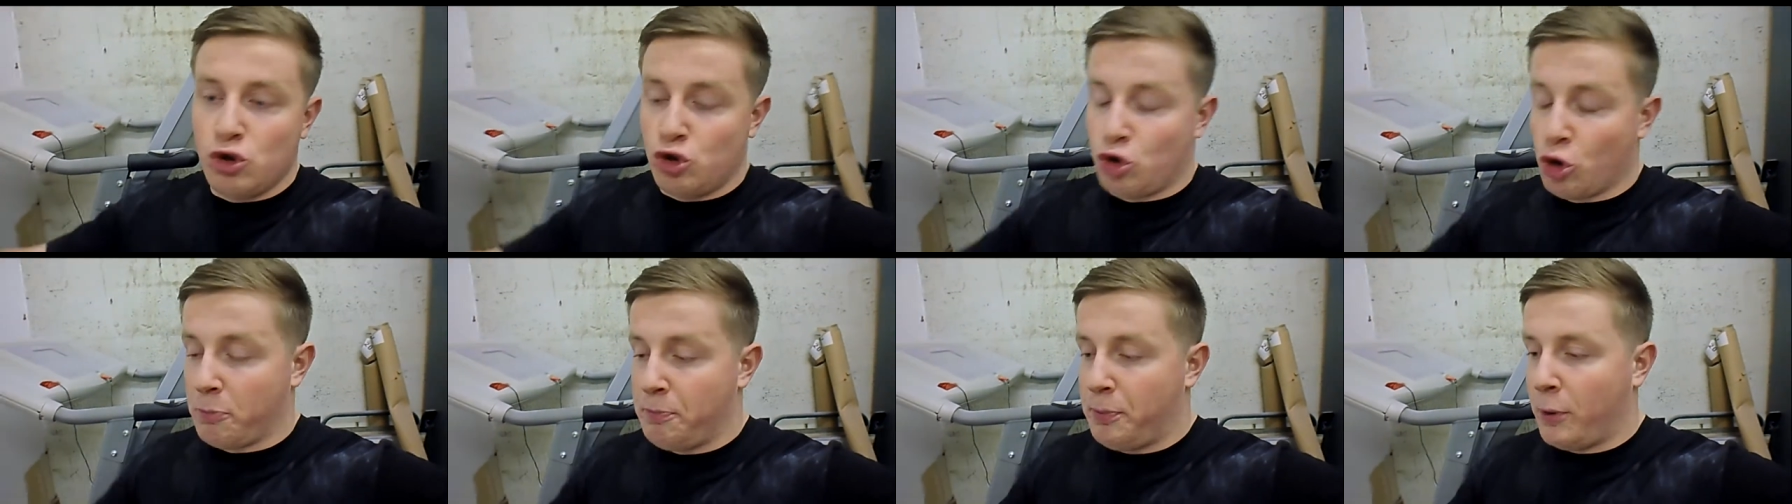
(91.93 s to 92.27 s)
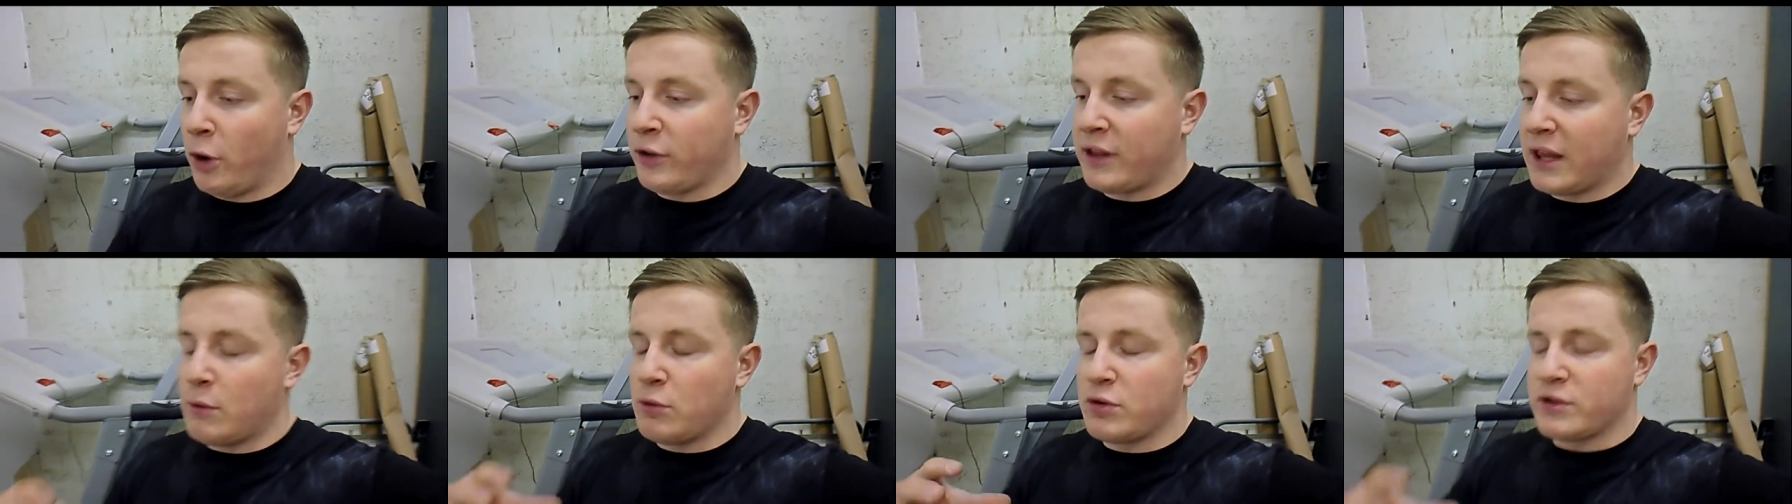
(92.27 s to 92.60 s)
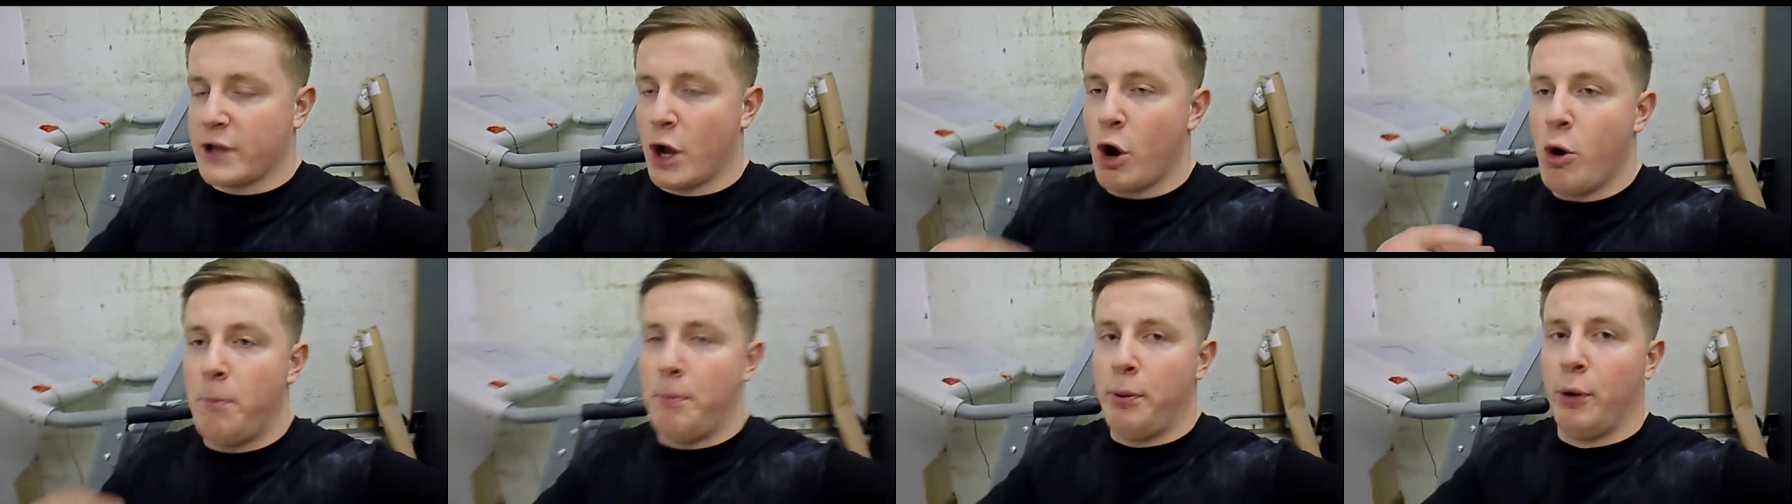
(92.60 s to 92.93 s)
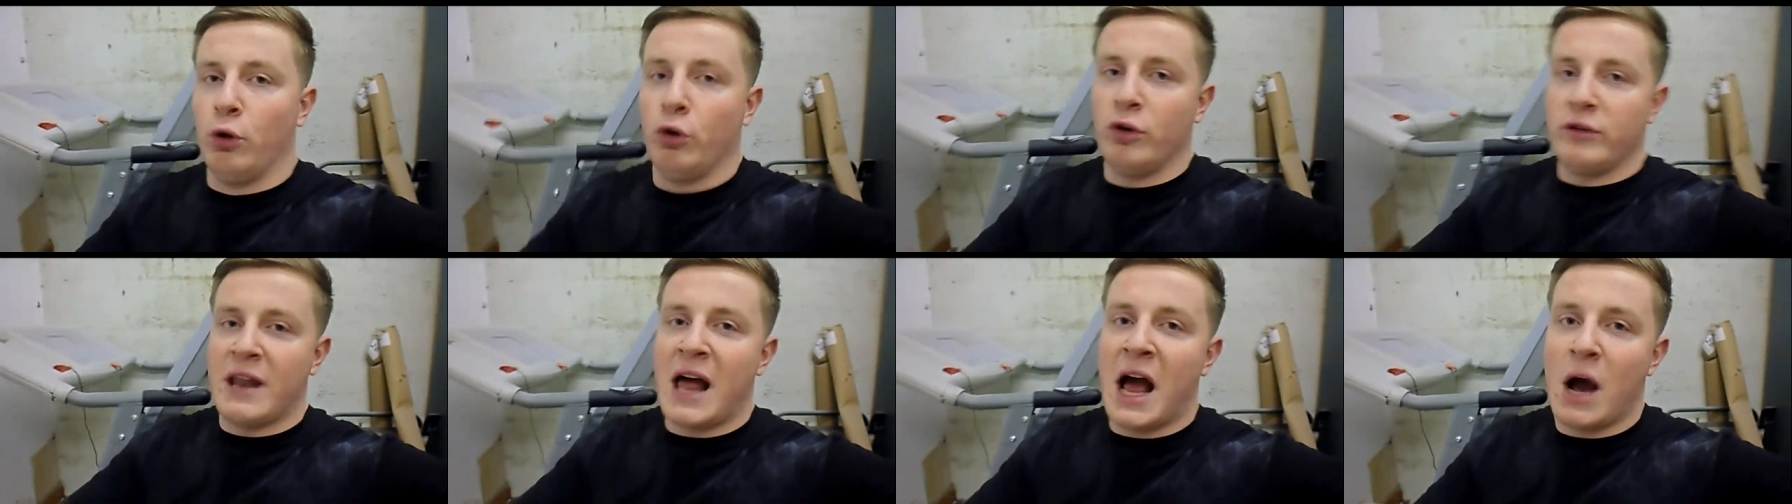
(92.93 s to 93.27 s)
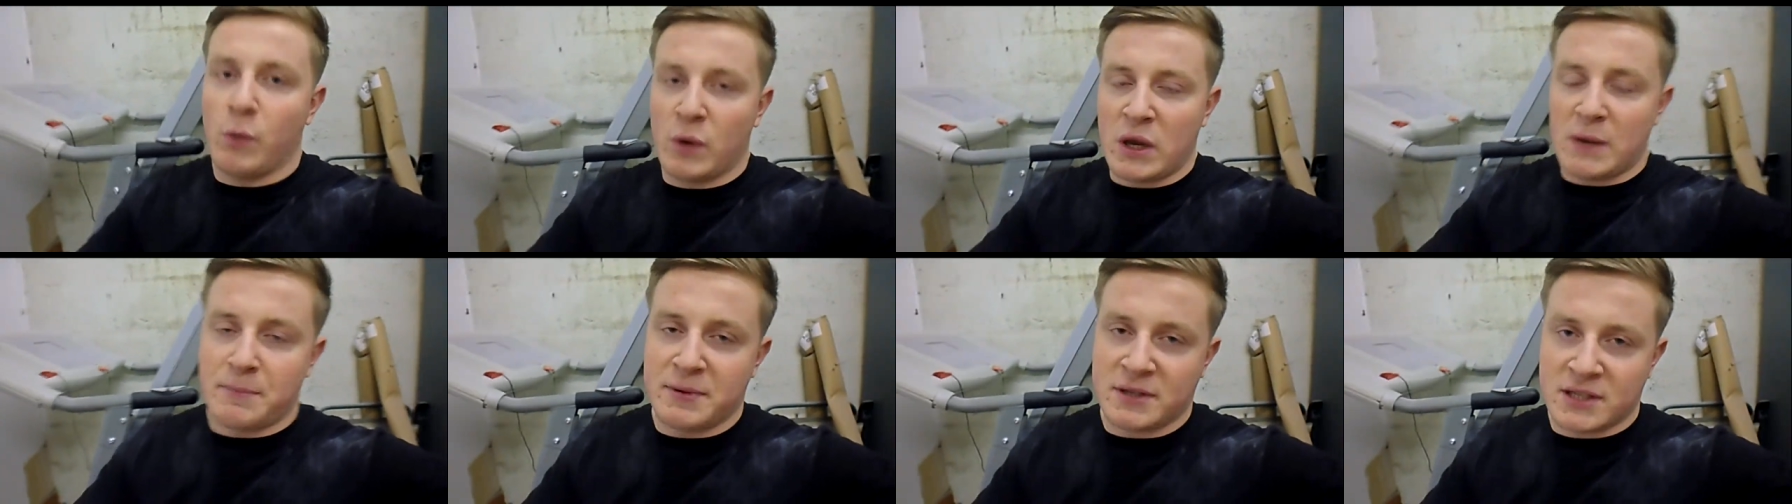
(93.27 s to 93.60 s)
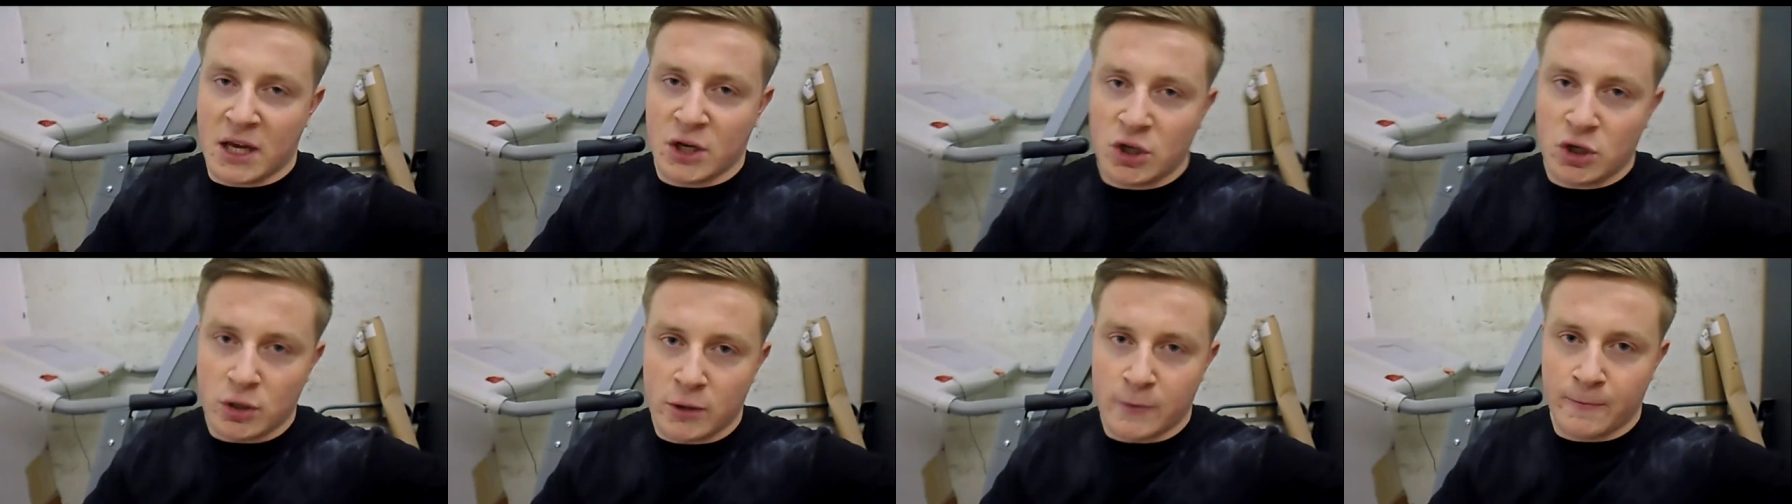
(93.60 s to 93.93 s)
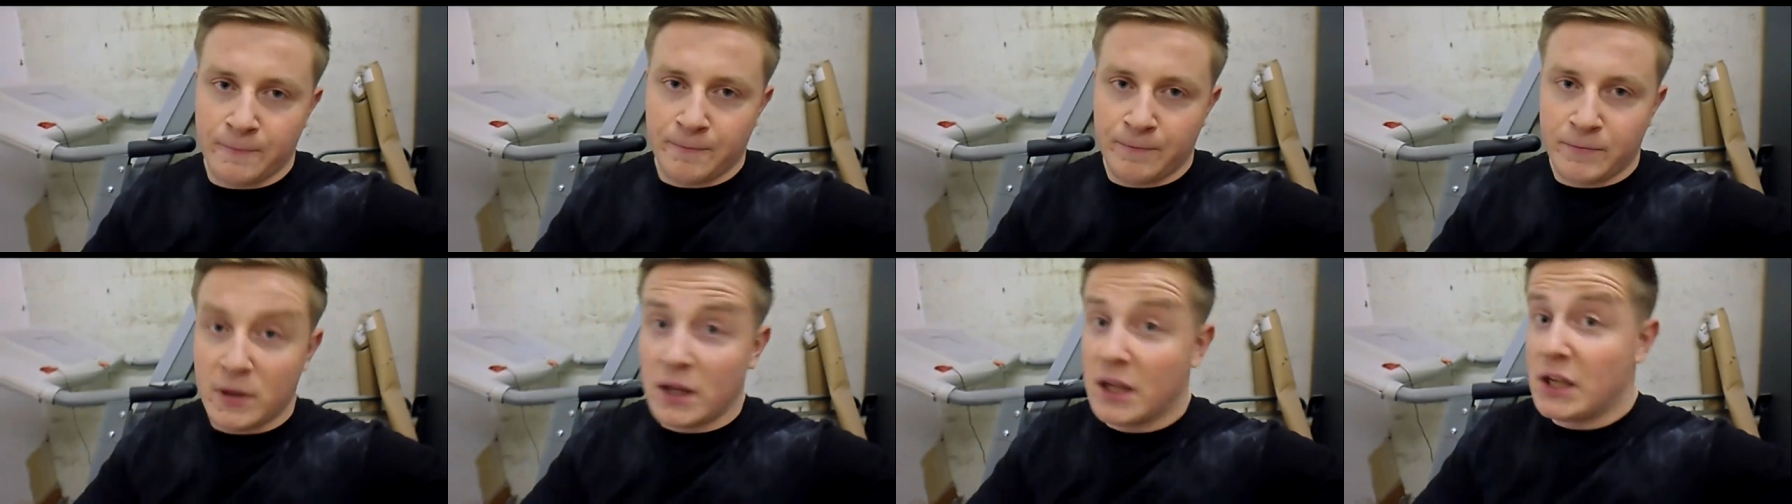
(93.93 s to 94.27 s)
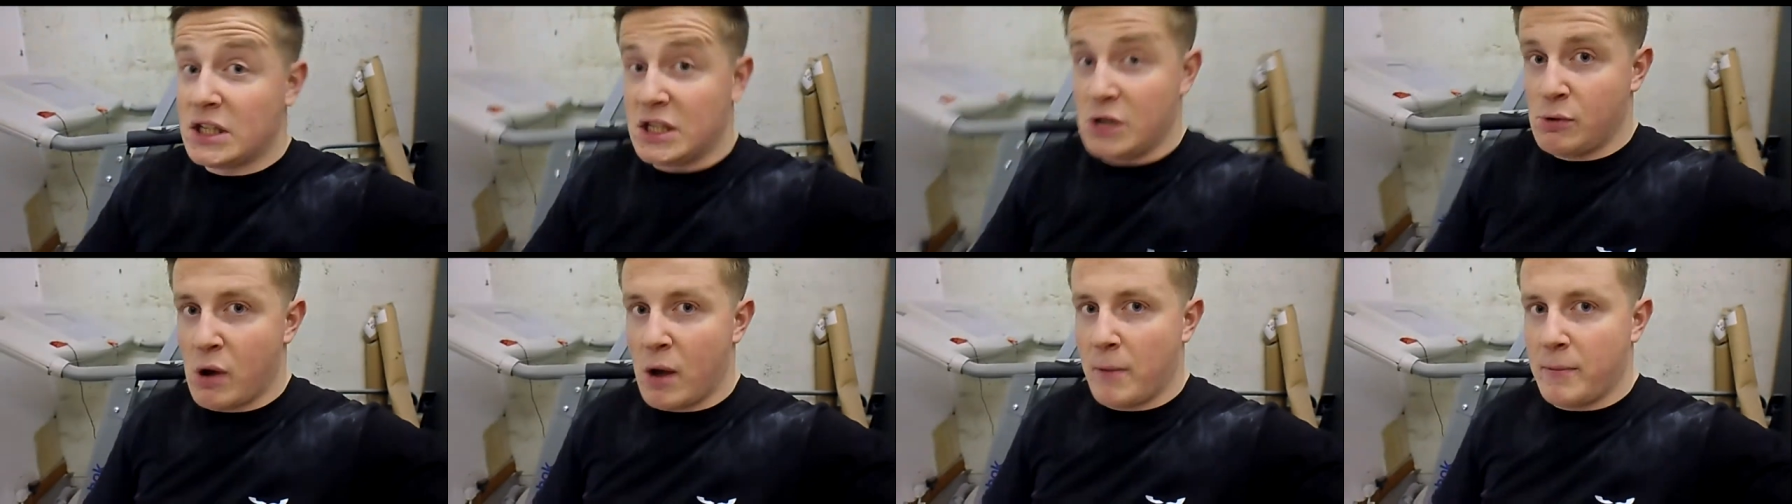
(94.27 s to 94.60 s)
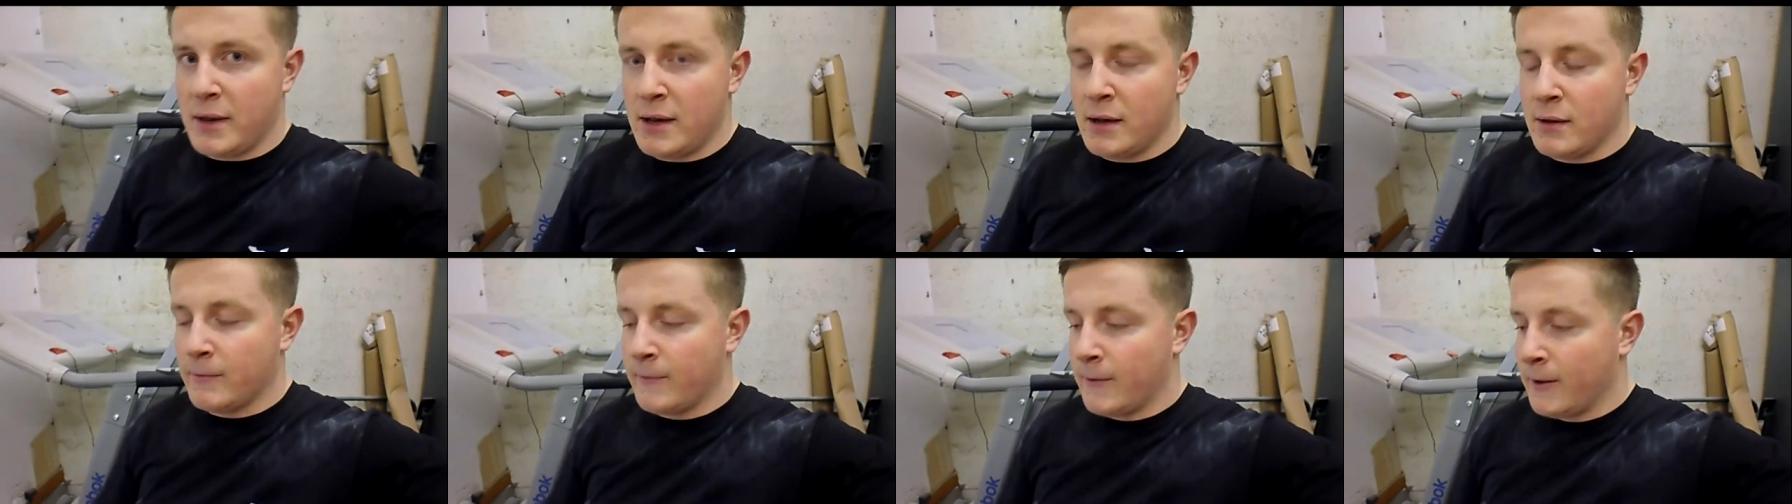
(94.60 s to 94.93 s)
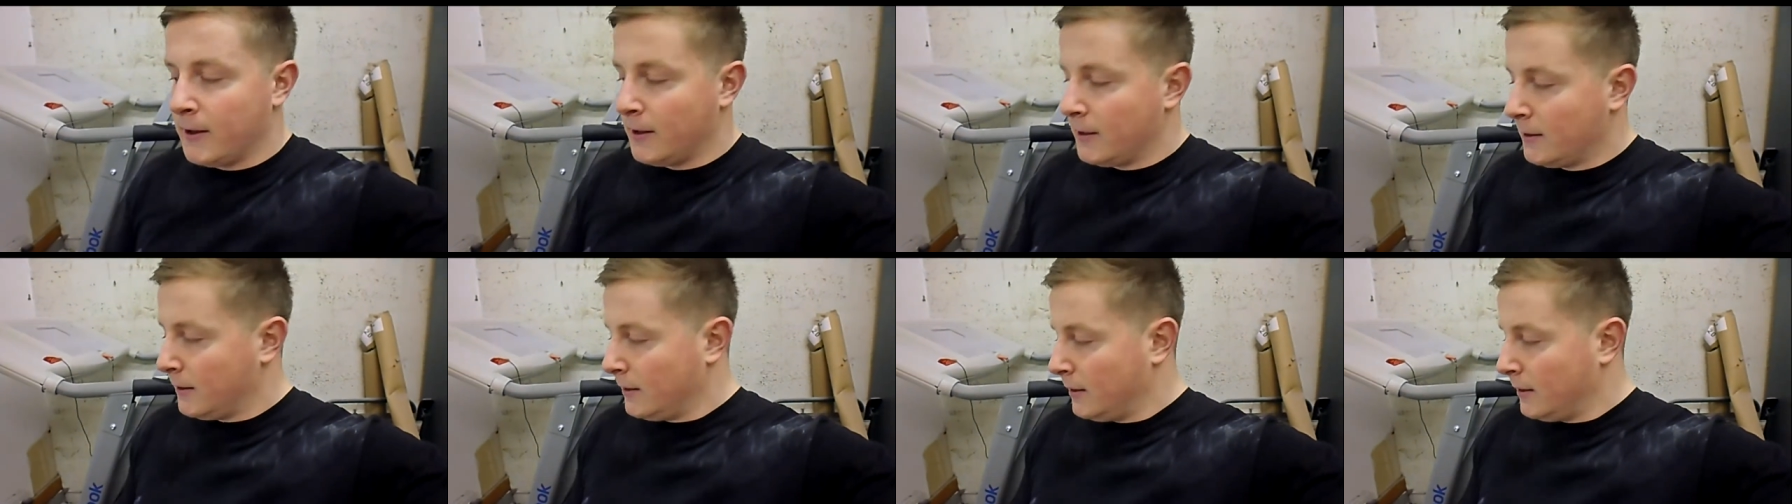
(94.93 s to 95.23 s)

your body will still pull in that weak position. See what I mean?